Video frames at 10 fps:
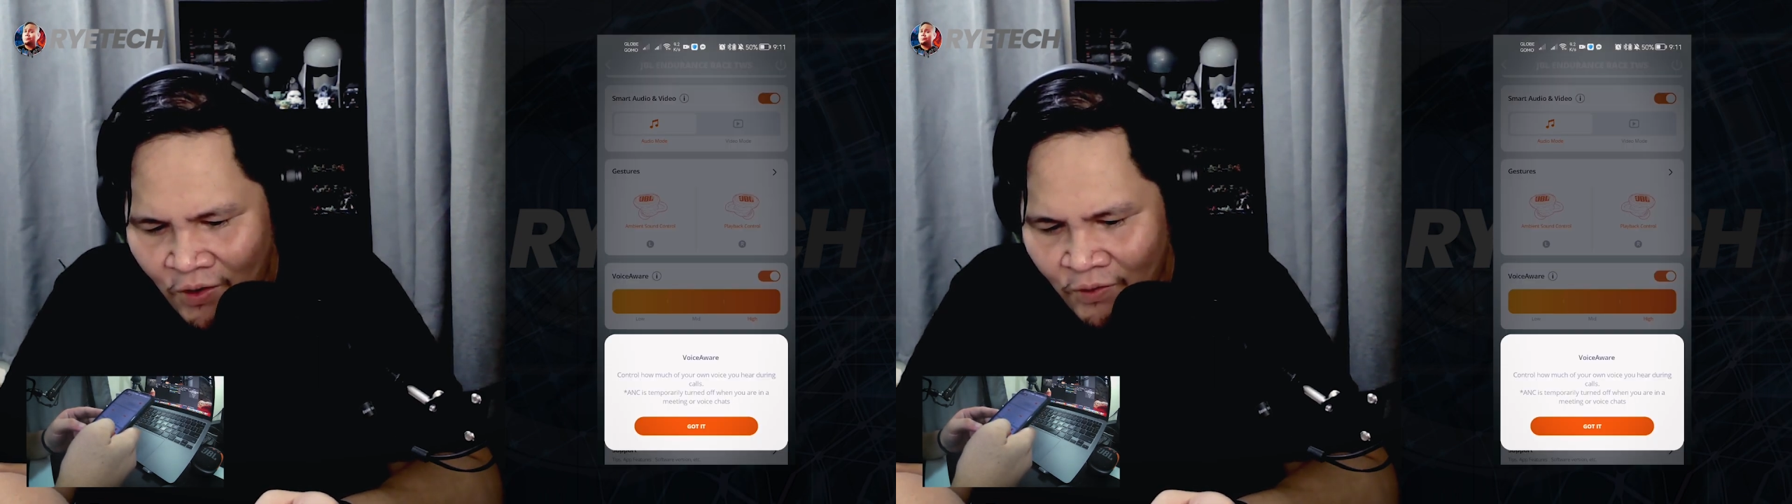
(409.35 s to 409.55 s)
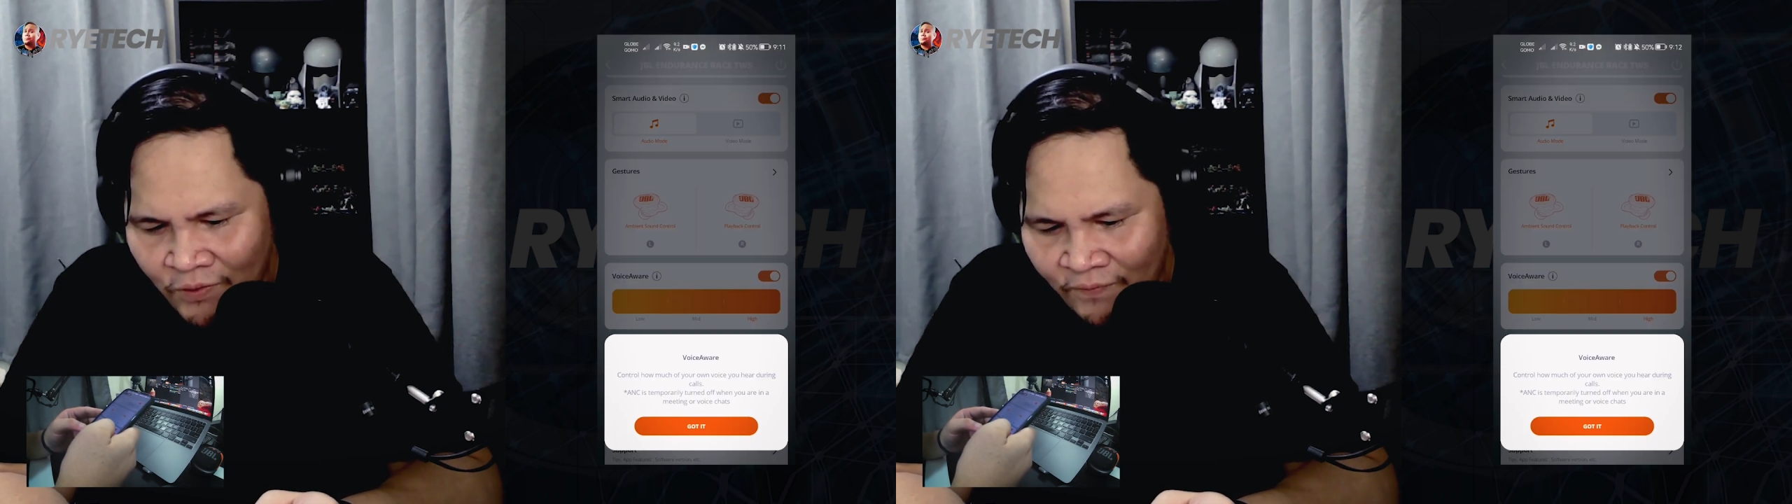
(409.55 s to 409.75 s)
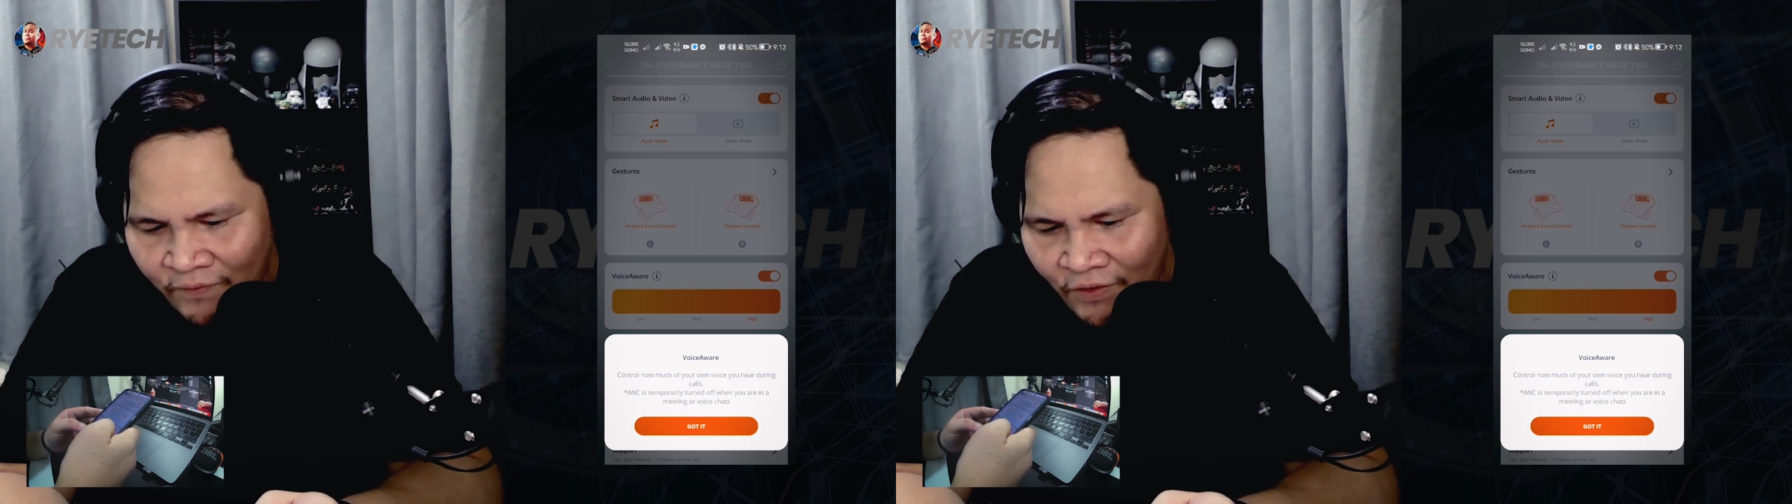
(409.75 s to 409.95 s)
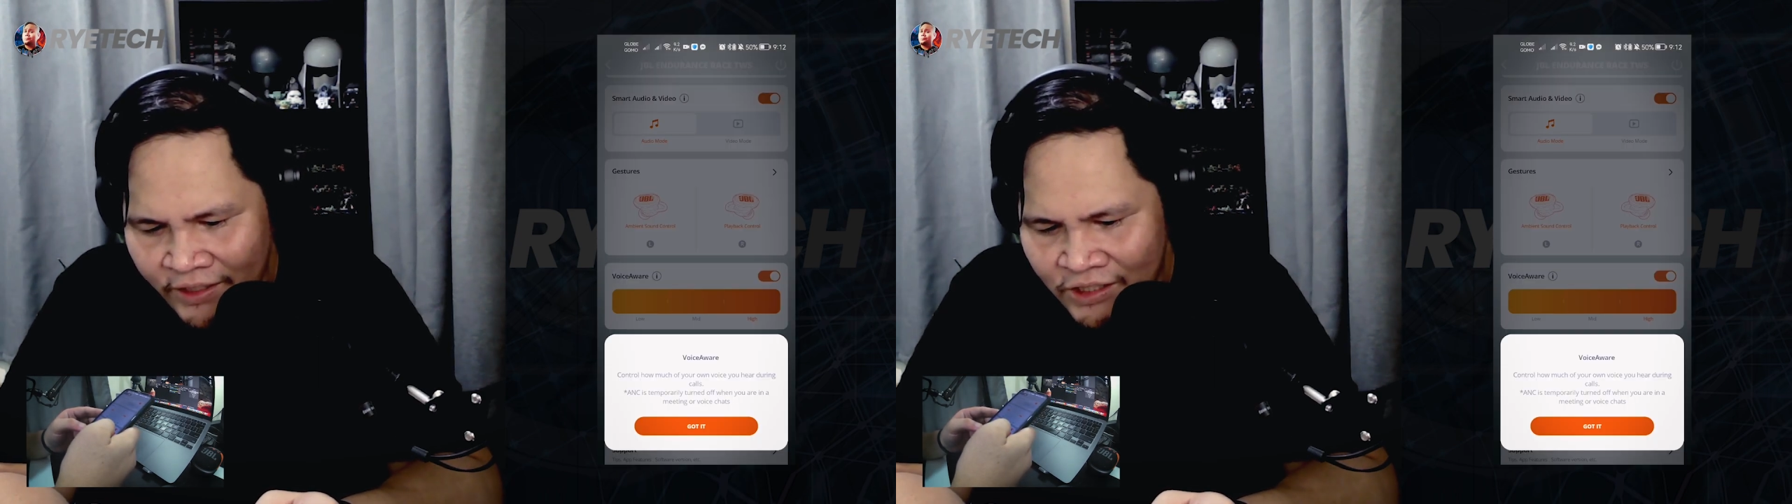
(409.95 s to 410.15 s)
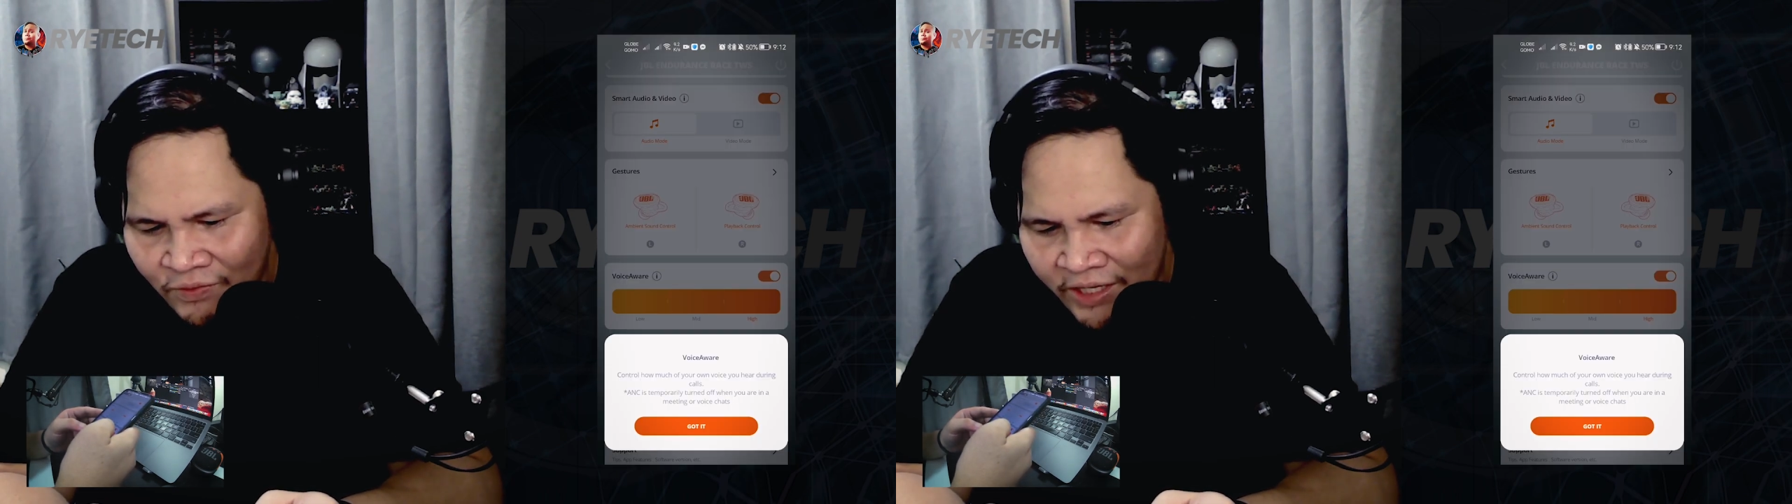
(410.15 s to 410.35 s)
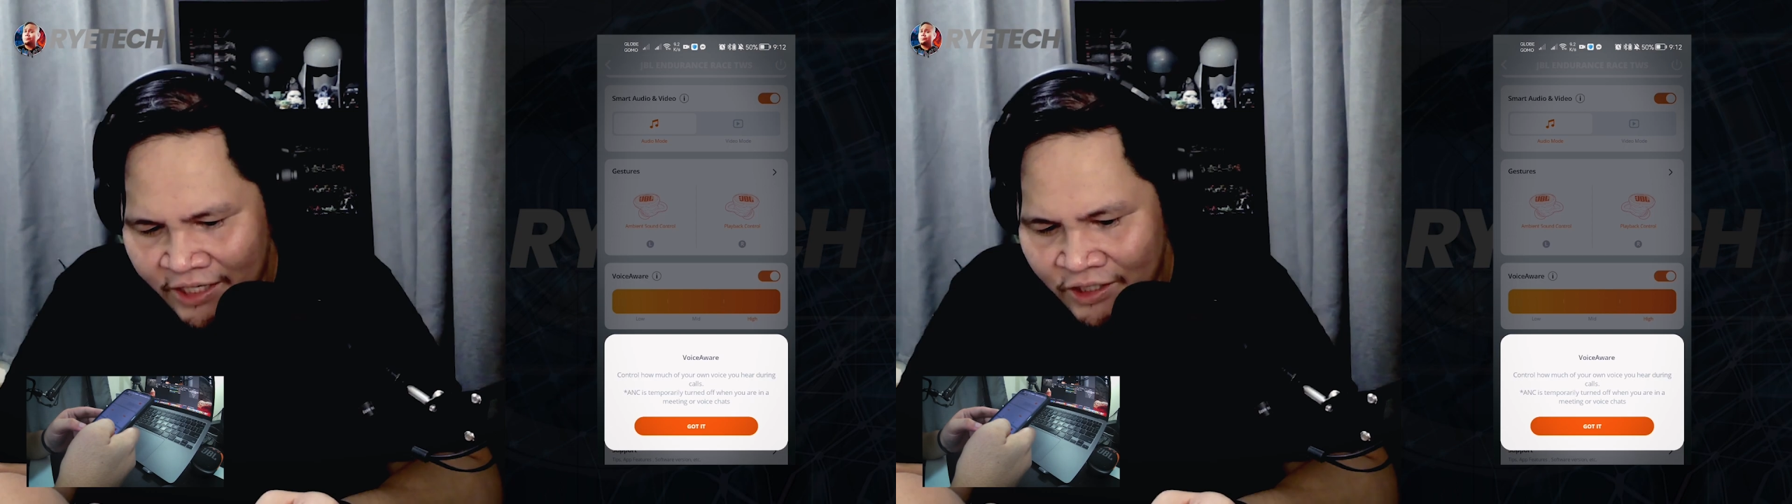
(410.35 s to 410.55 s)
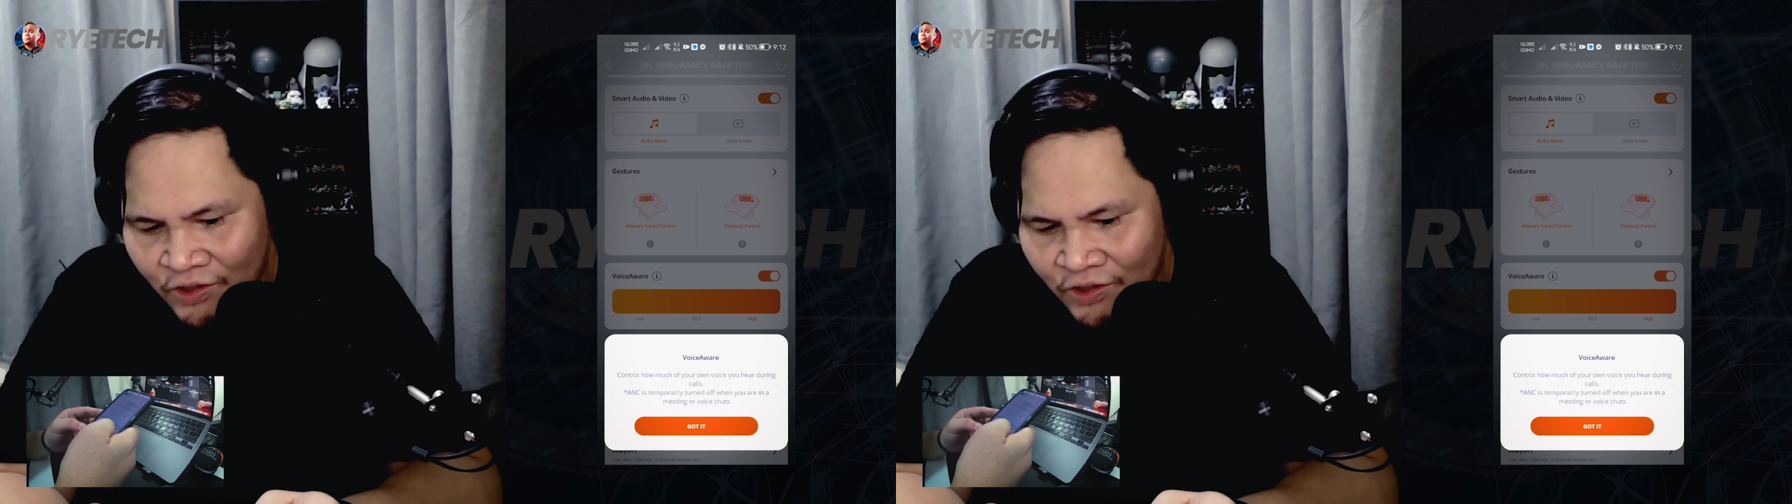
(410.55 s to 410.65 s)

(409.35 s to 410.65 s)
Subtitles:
own voice you hear